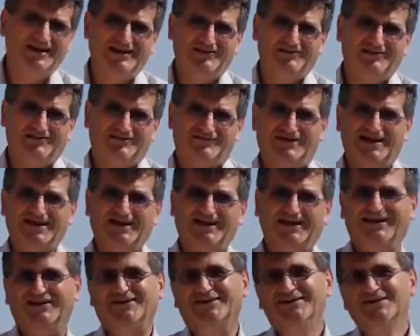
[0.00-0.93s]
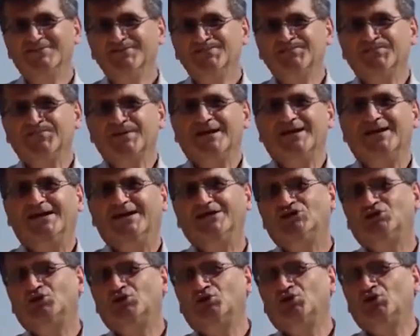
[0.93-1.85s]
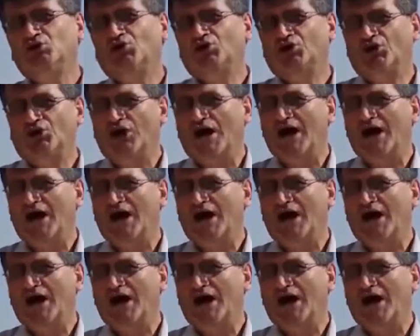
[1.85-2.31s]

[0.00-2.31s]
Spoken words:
it looked funny, you know. It took